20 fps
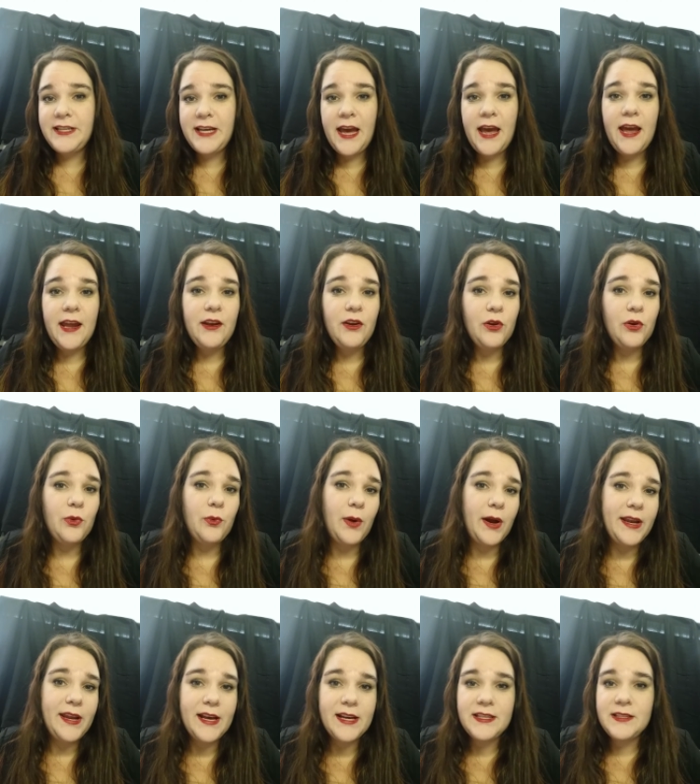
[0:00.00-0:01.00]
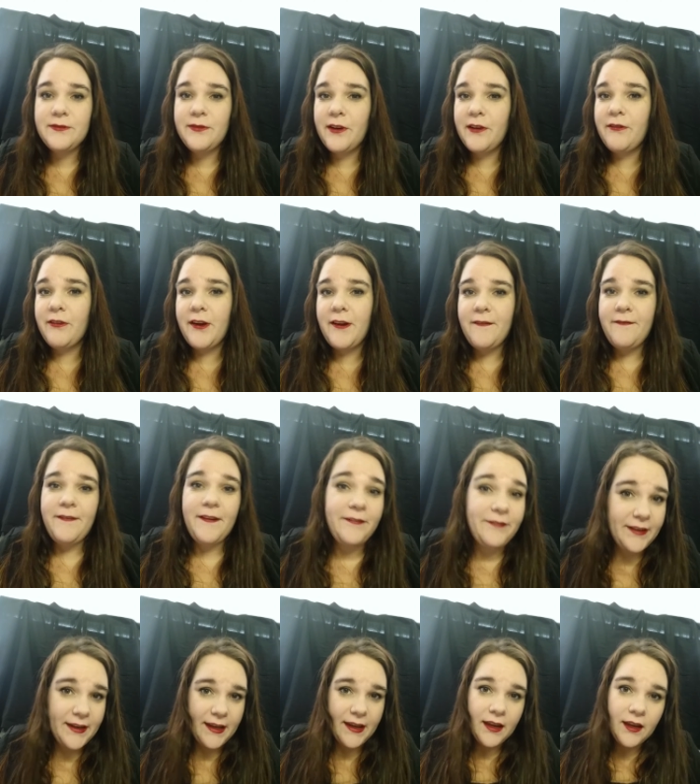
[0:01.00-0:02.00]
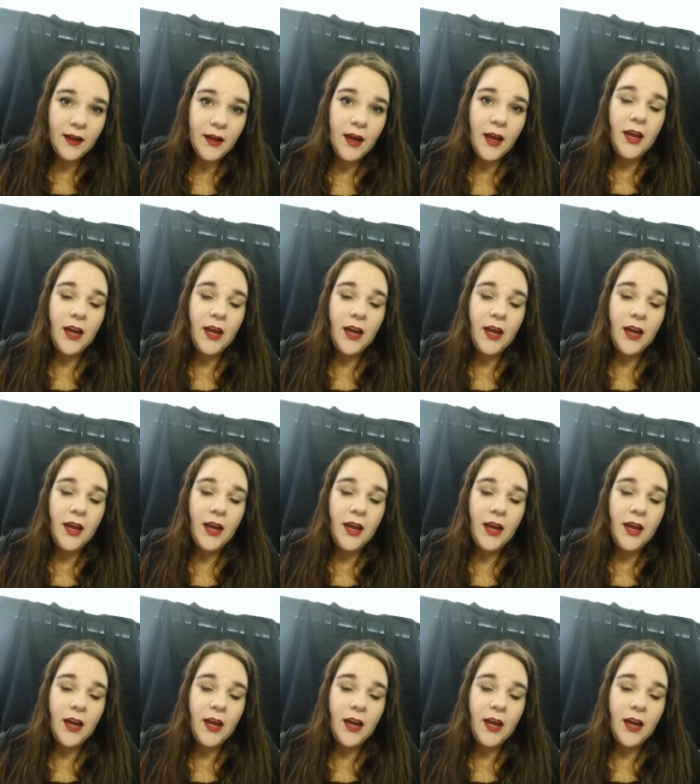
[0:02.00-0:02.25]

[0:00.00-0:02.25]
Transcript: 10 or one yes for every 50,